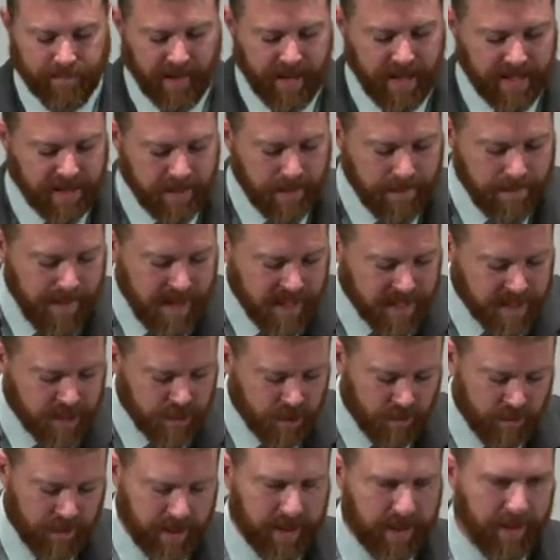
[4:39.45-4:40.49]
It's a
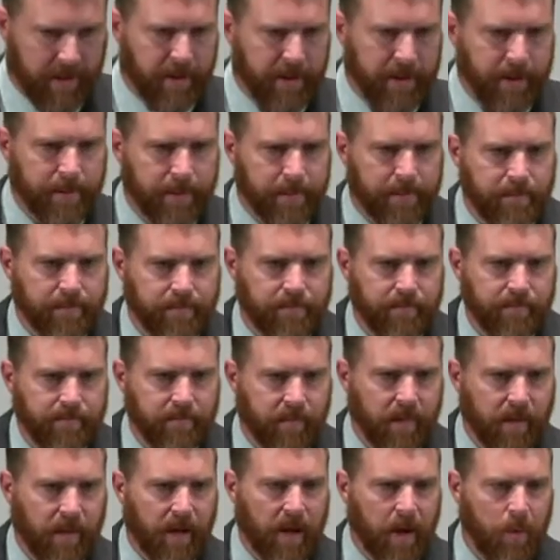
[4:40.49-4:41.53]
mystery.
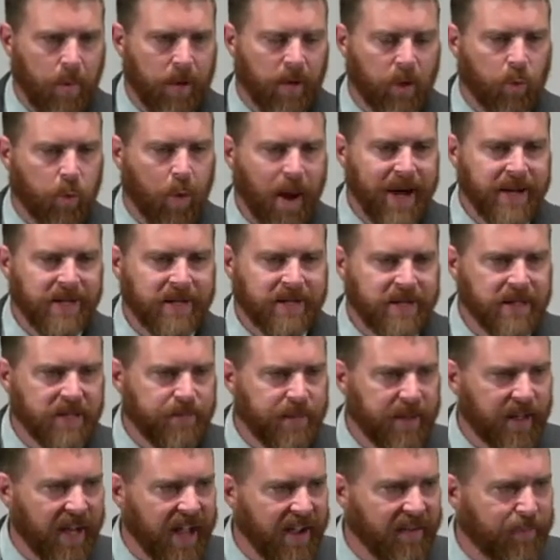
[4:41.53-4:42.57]
And when Christ has
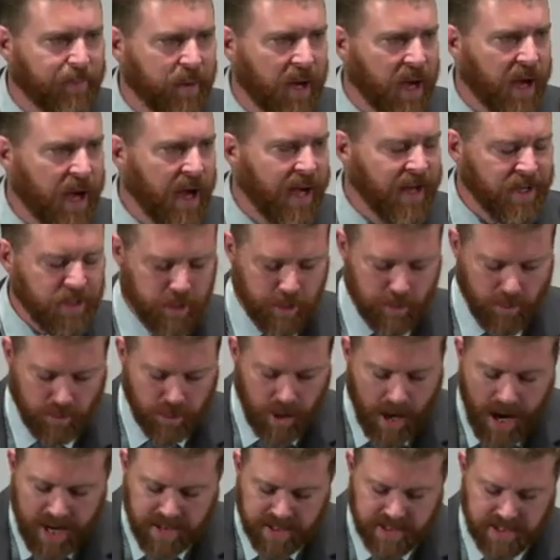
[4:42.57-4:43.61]
been left behind, you
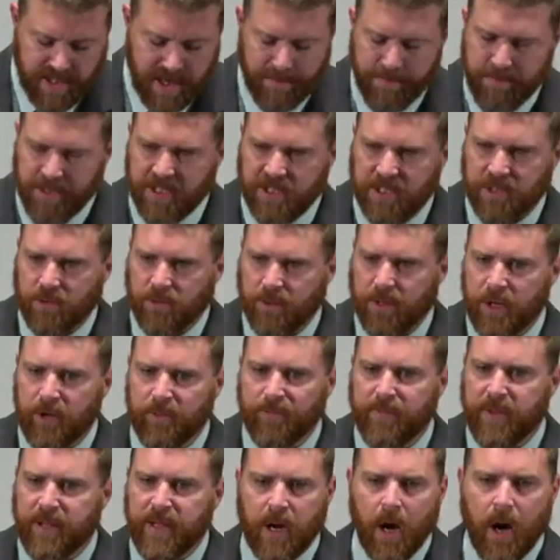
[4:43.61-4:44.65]
lost that mystery,
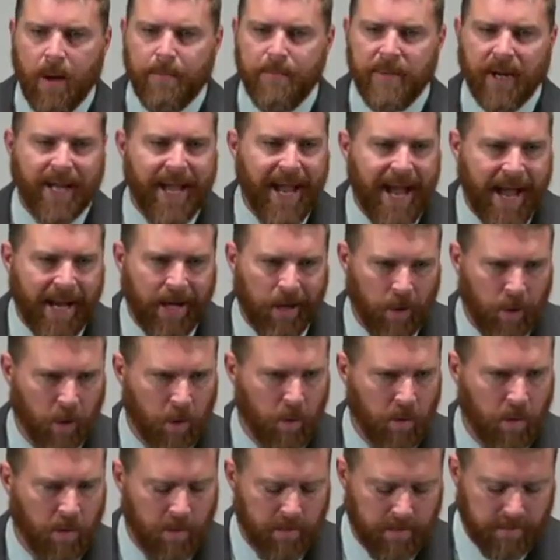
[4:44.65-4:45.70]
you've become
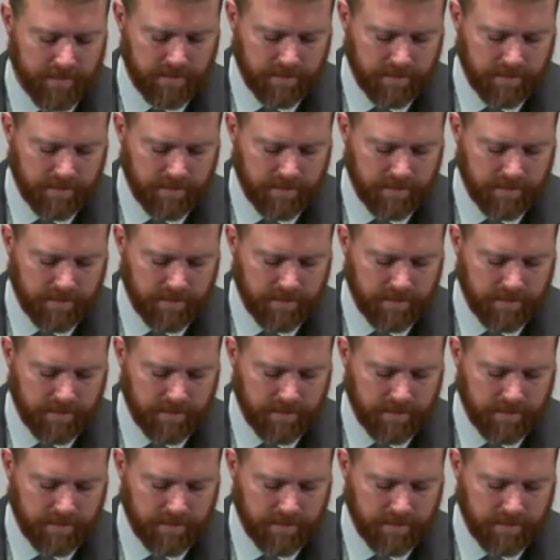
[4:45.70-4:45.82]
mechanical.